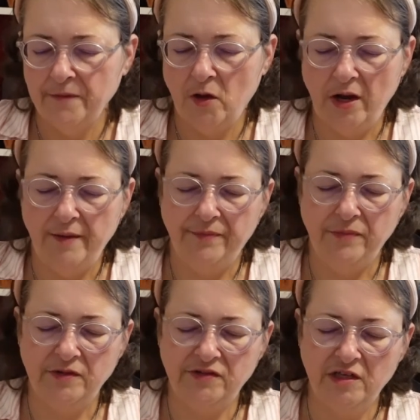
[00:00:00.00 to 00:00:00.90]
Alright,
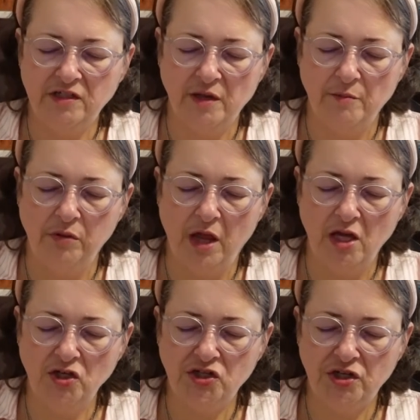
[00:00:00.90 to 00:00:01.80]
this says
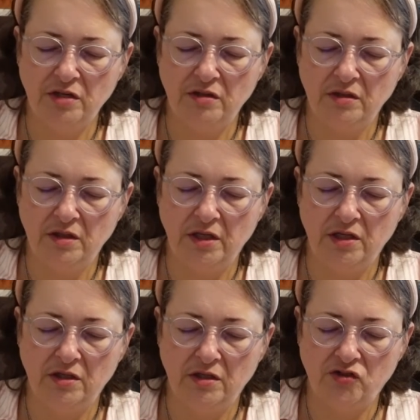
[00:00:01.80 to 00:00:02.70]
blush
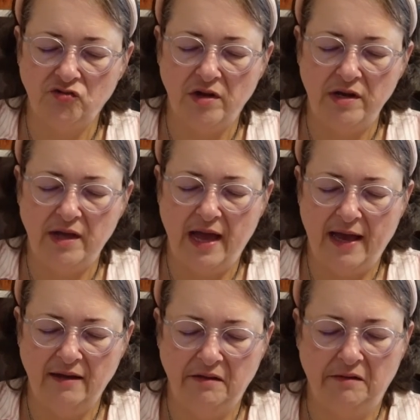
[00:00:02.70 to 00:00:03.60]
in Stray Cat.